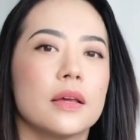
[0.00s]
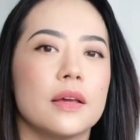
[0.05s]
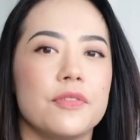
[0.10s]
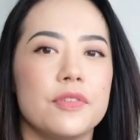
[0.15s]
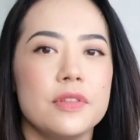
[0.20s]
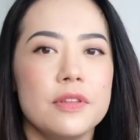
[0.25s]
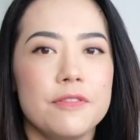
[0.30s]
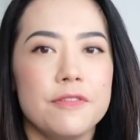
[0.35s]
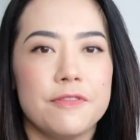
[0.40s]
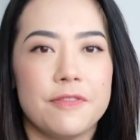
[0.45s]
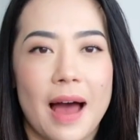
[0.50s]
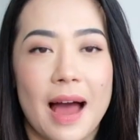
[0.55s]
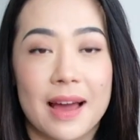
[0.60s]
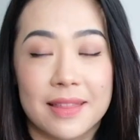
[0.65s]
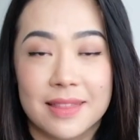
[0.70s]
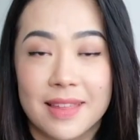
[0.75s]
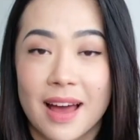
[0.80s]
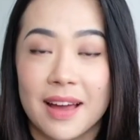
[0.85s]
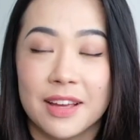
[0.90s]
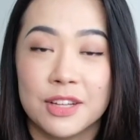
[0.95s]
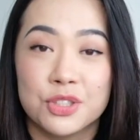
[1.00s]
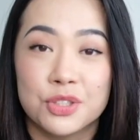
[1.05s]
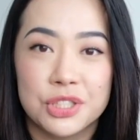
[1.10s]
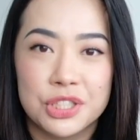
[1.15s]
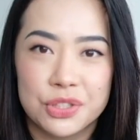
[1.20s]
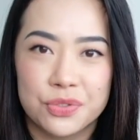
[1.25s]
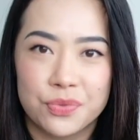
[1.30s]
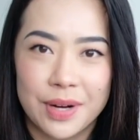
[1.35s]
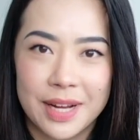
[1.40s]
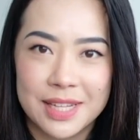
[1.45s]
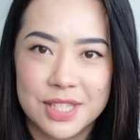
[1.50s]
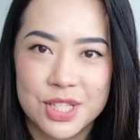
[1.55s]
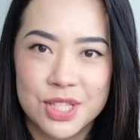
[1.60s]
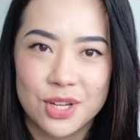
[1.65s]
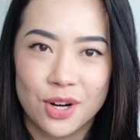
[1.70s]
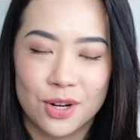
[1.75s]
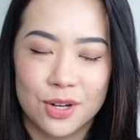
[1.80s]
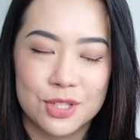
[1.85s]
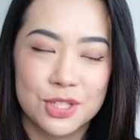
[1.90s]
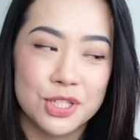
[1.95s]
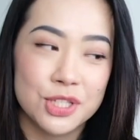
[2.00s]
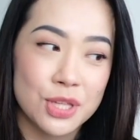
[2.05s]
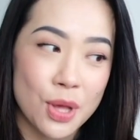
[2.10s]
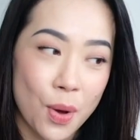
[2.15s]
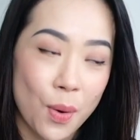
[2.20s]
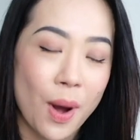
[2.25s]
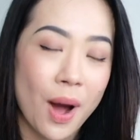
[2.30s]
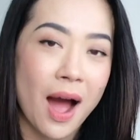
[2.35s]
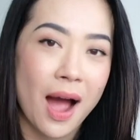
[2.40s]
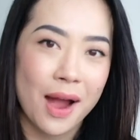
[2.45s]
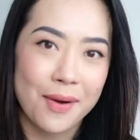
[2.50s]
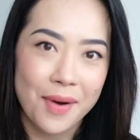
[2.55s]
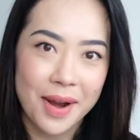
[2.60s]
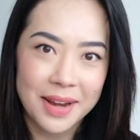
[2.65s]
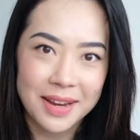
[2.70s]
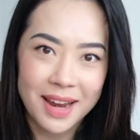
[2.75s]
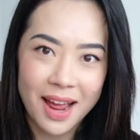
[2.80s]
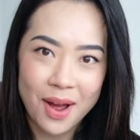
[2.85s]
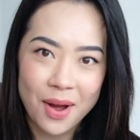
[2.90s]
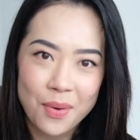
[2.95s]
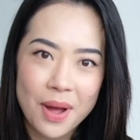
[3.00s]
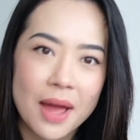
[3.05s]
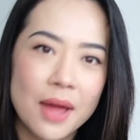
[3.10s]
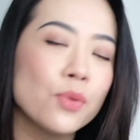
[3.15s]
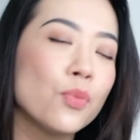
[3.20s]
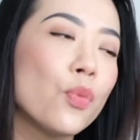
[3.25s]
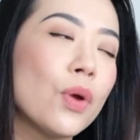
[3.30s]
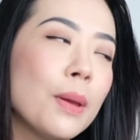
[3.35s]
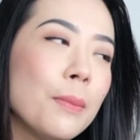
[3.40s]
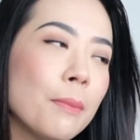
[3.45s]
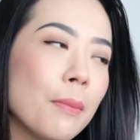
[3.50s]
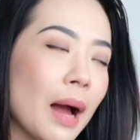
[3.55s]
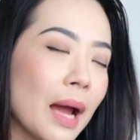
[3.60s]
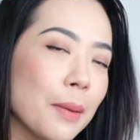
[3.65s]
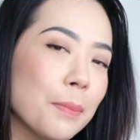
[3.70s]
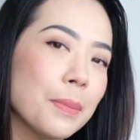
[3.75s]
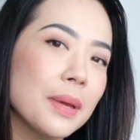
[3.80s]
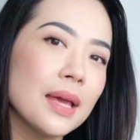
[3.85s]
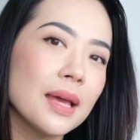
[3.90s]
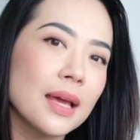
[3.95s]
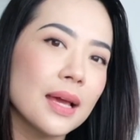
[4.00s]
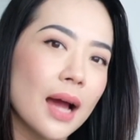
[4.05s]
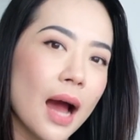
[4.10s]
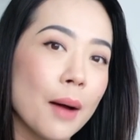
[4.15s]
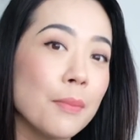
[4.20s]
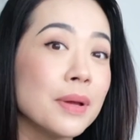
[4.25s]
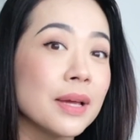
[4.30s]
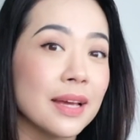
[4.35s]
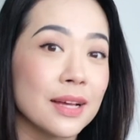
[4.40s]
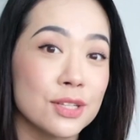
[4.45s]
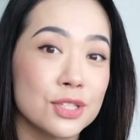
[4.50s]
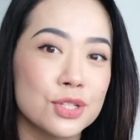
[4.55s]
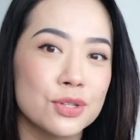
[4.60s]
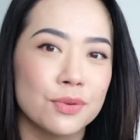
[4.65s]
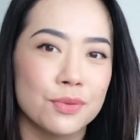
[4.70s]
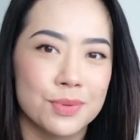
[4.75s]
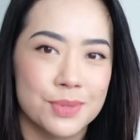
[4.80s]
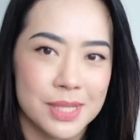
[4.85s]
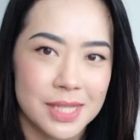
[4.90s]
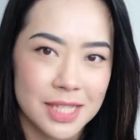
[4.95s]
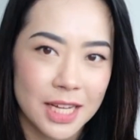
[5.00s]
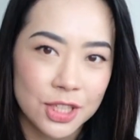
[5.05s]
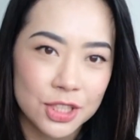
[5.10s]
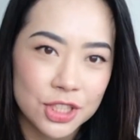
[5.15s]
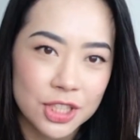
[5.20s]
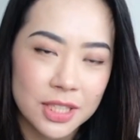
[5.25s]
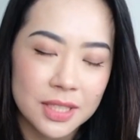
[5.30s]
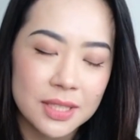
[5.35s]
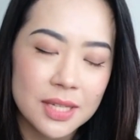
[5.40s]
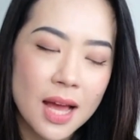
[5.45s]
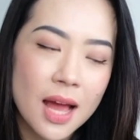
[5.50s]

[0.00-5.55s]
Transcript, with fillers: Given the fact that interest rates are so high right now and we might be coming into a recession,